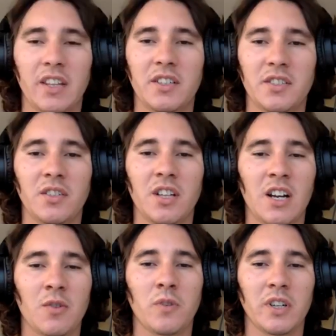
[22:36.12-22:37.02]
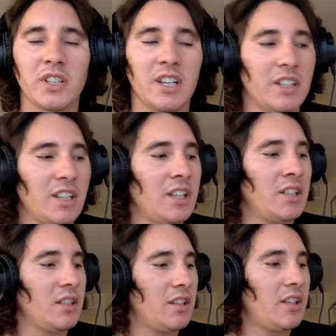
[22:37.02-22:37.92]
there's still a lot of work to get
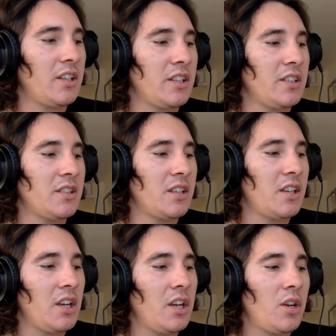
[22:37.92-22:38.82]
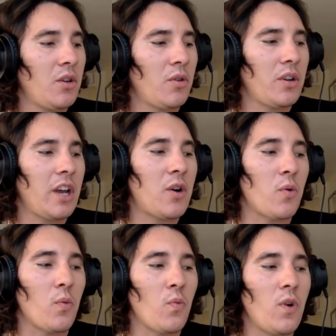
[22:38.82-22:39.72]
done. There is. Now,
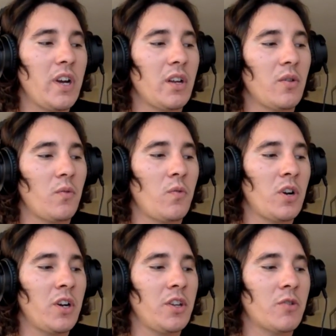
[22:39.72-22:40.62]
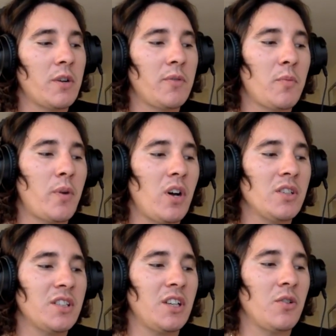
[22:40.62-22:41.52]
what are the crypto
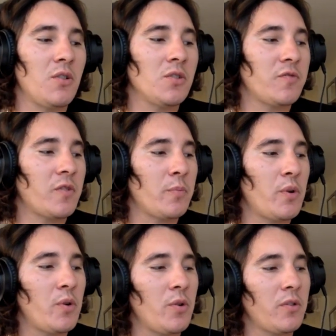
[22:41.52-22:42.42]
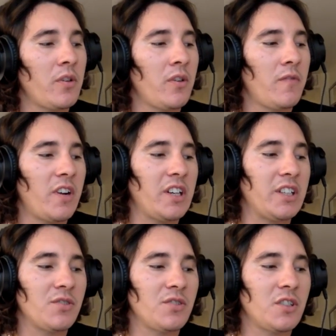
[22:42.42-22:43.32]
policy goals for both
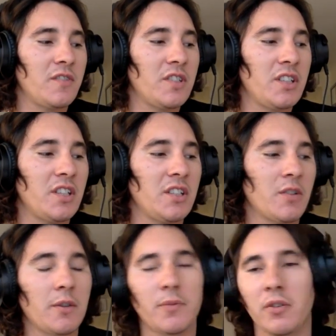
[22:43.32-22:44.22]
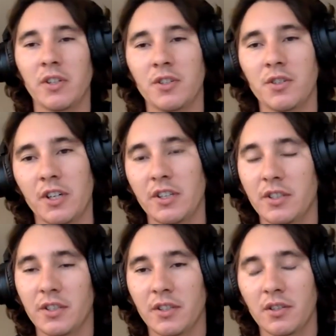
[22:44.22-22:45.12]
financial services and crypto
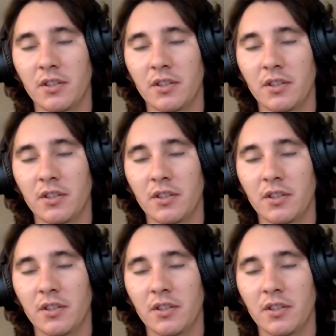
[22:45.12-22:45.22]
industries?